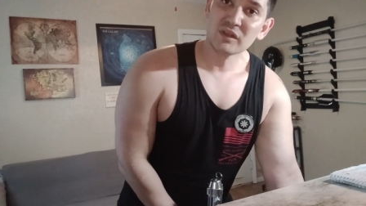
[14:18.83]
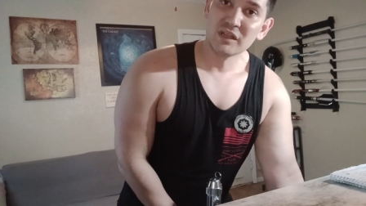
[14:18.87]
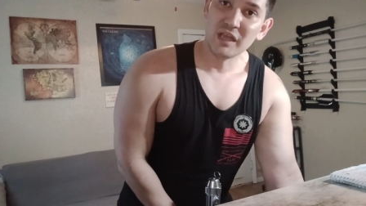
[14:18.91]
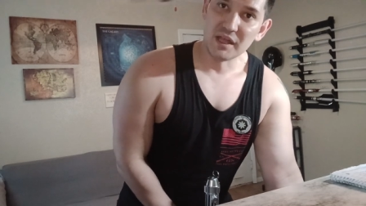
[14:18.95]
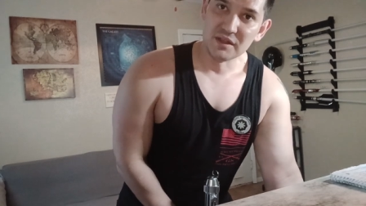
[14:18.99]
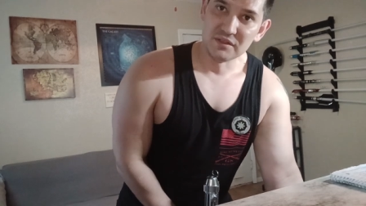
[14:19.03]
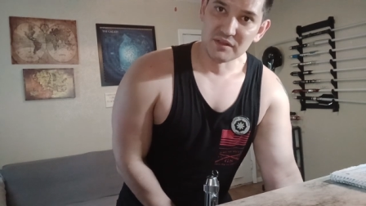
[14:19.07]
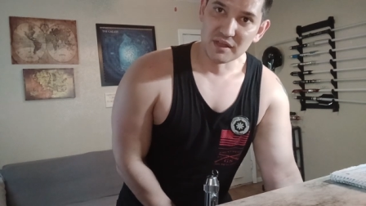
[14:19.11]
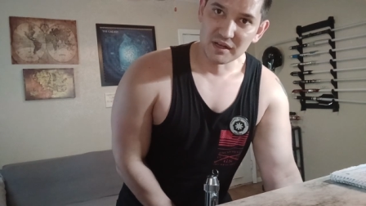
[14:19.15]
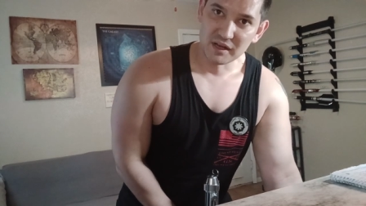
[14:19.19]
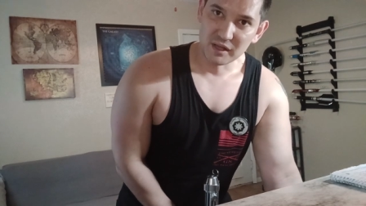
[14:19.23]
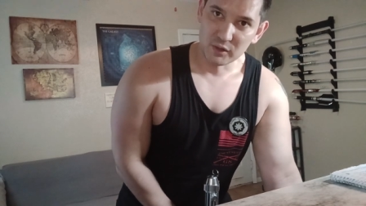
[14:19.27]

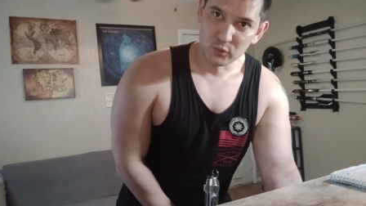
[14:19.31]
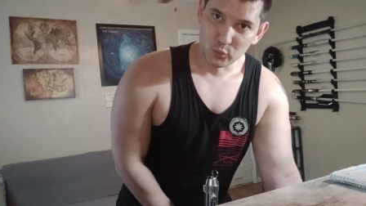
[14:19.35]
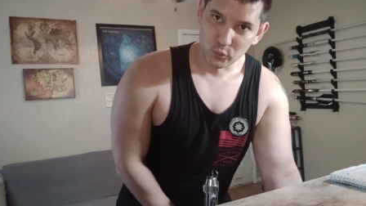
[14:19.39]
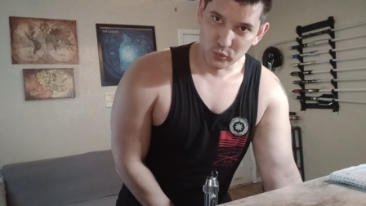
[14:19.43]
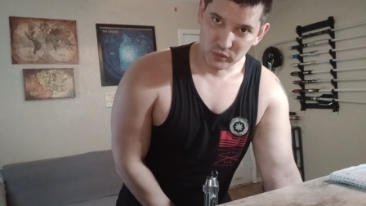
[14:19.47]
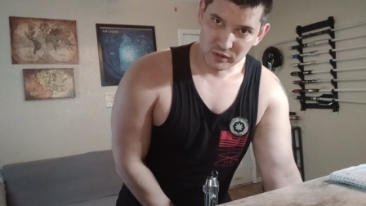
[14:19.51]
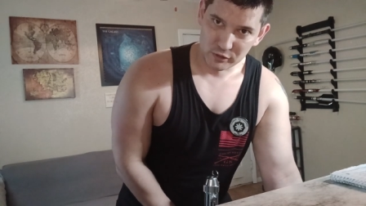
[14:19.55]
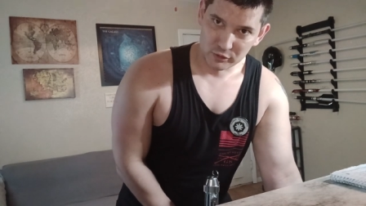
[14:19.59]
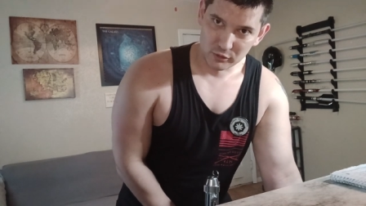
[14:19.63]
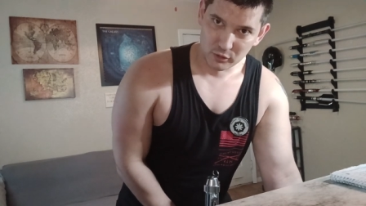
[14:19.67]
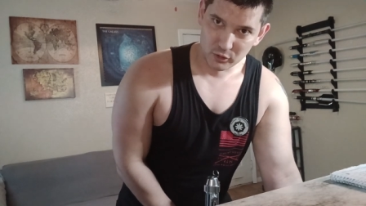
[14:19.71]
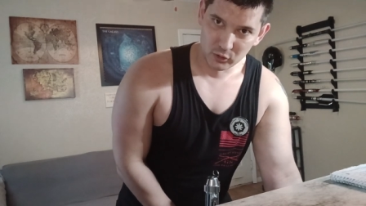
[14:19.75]
and then a
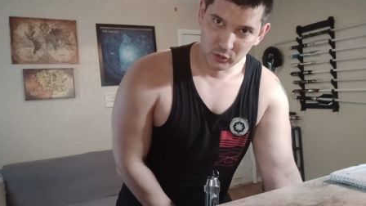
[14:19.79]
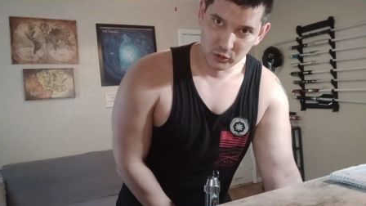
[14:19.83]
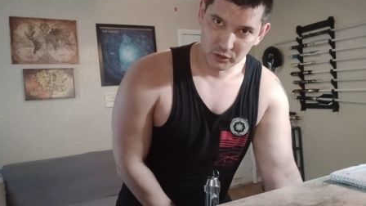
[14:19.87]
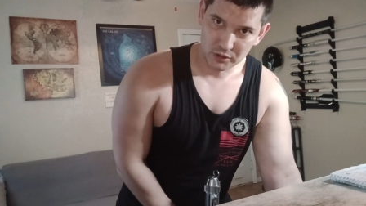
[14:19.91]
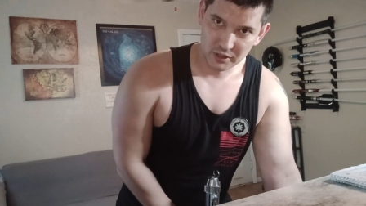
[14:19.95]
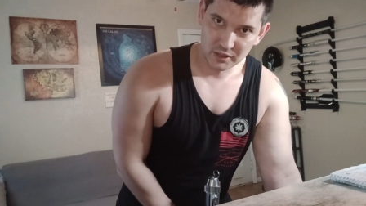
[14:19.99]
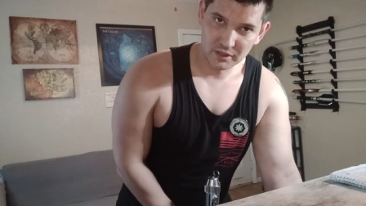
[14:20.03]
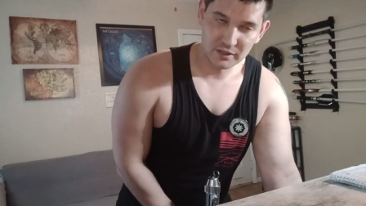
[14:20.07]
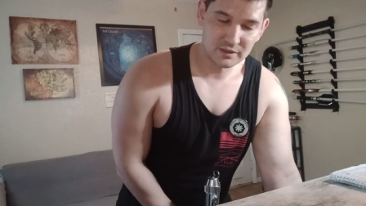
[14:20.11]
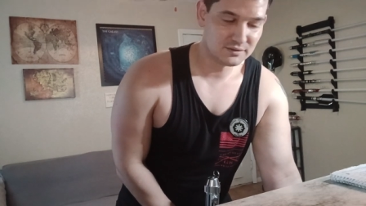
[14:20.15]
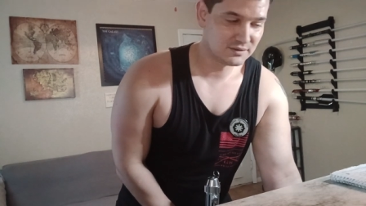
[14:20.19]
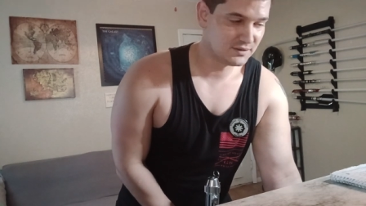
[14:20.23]
rear
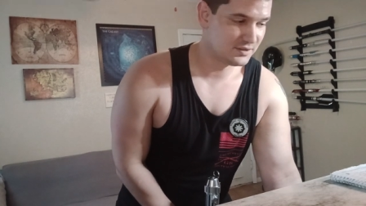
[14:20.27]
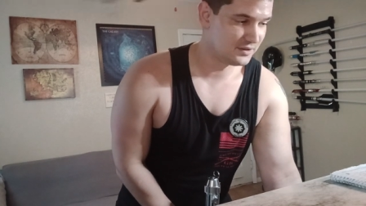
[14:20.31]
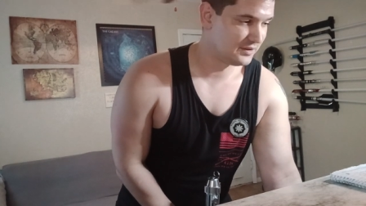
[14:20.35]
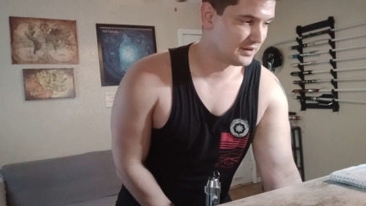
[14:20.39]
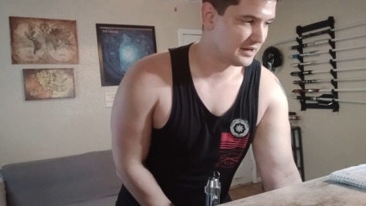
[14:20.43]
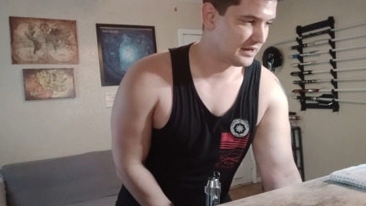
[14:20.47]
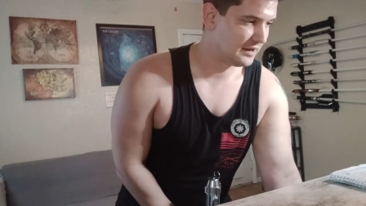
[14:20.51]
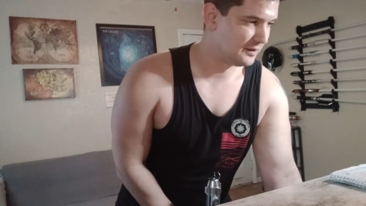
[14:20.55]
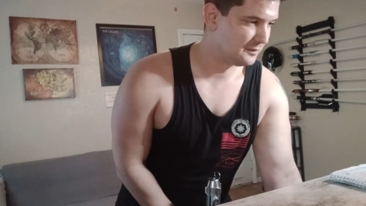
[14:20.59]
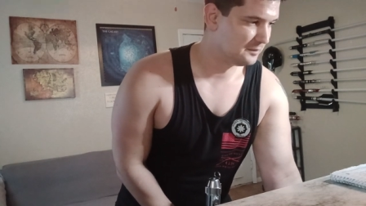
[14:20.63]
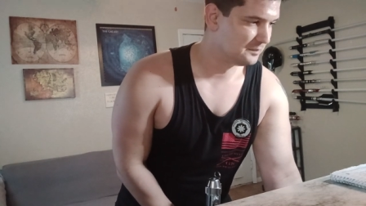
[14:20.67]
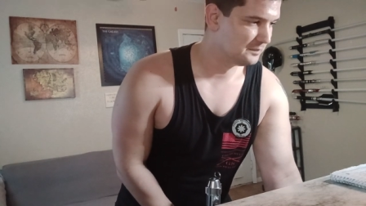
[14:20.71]
hook to the
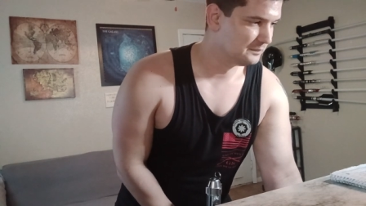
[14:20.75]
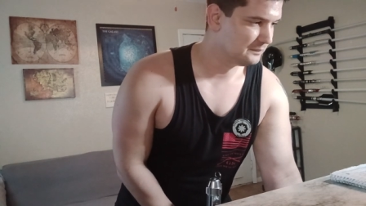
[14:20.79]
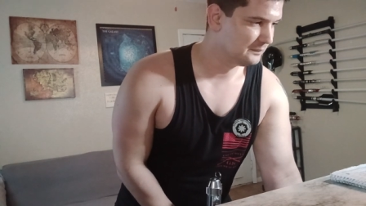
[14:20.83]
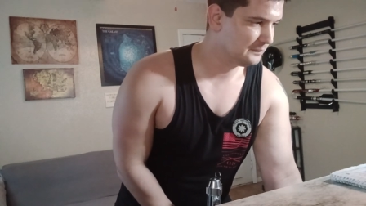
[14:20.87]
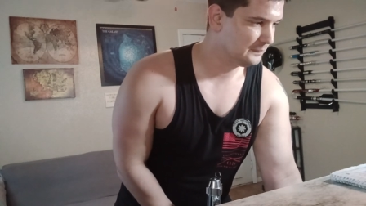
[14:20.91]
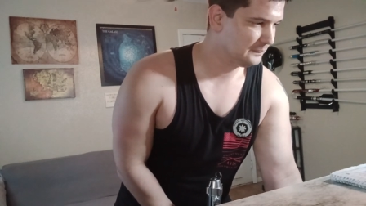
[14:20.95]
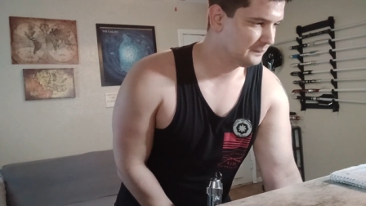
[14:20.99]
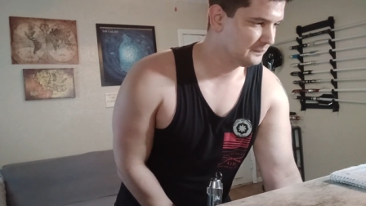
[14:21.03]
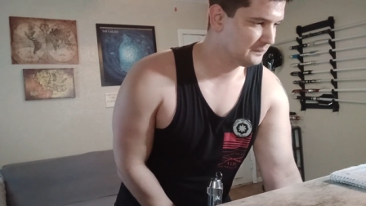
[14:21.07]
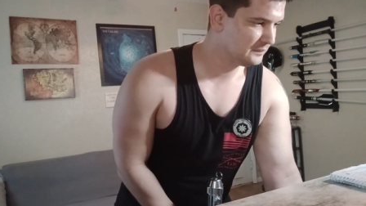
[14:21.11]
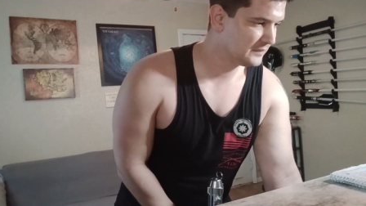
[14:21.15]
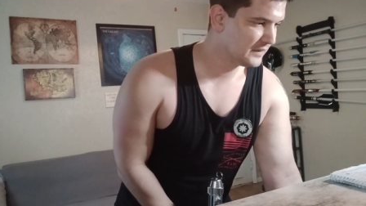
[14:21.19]
head.
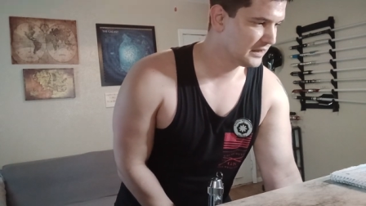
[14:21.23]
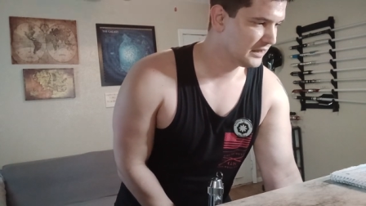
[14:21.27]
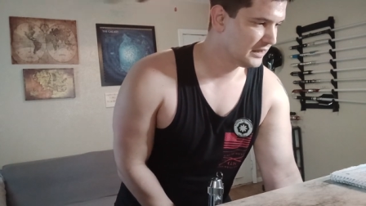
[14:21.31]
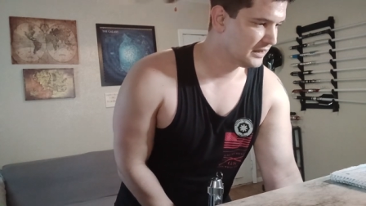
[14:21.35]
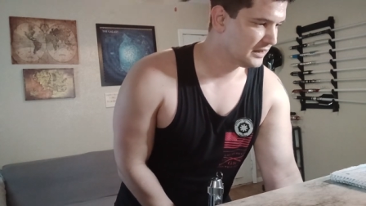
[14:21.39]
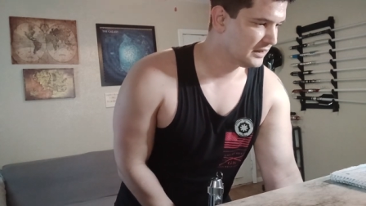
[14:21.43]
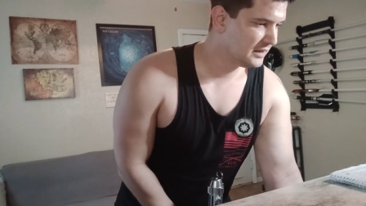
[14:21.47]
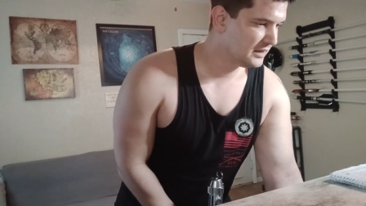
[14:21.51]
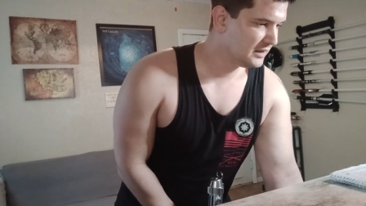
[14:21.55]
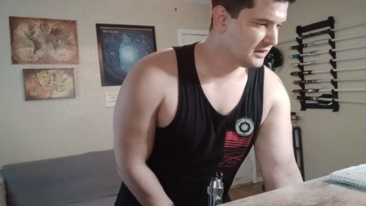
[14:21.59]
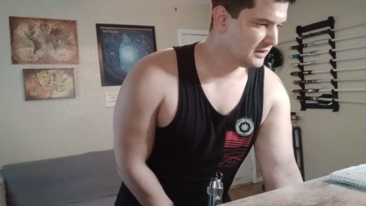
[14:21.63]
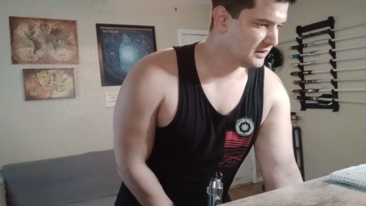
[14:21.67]

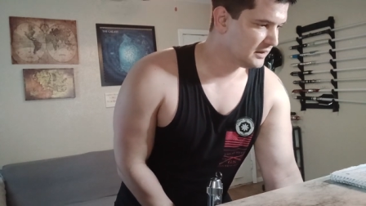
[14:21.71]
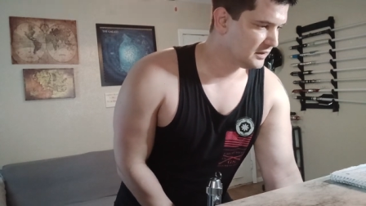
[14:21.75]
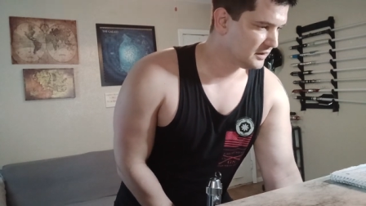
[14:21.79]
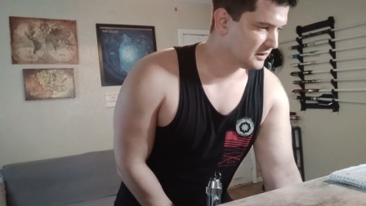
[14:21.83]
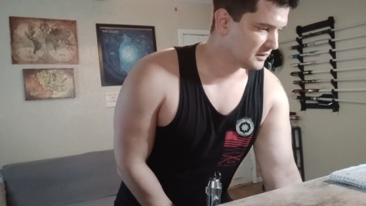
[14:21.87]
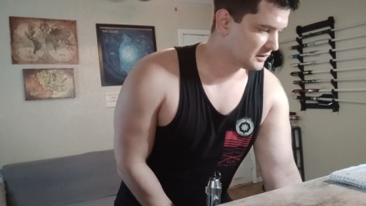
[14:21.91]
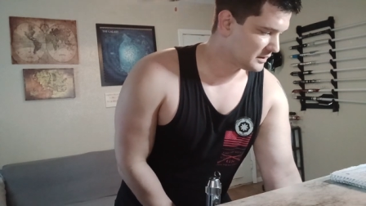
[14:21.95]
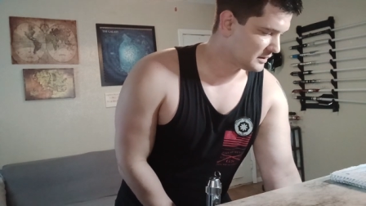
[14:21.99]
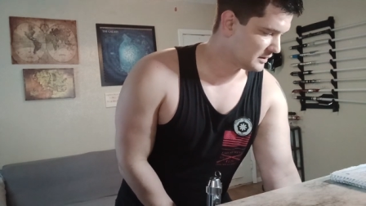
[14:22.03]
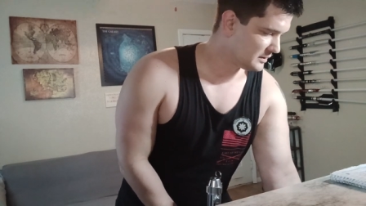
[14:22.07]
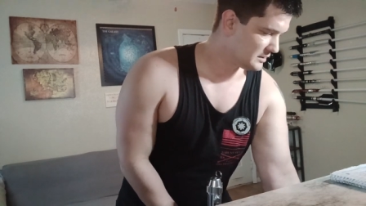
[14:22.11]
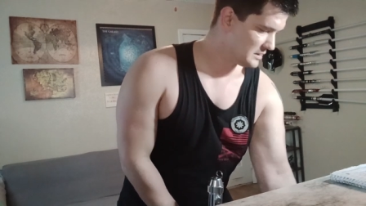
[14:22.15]

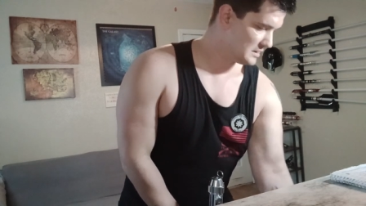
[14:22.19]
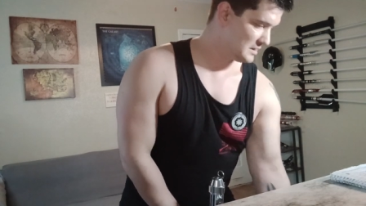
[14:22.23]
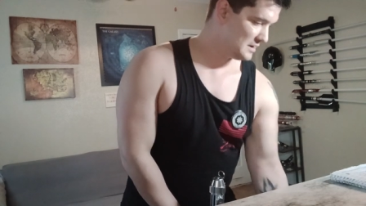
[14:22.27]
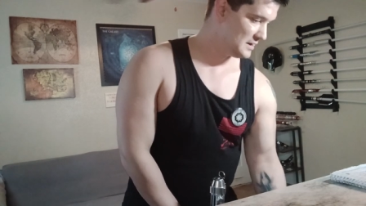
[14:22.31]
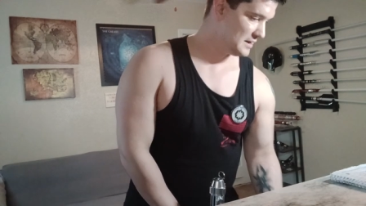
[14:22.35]
Okay?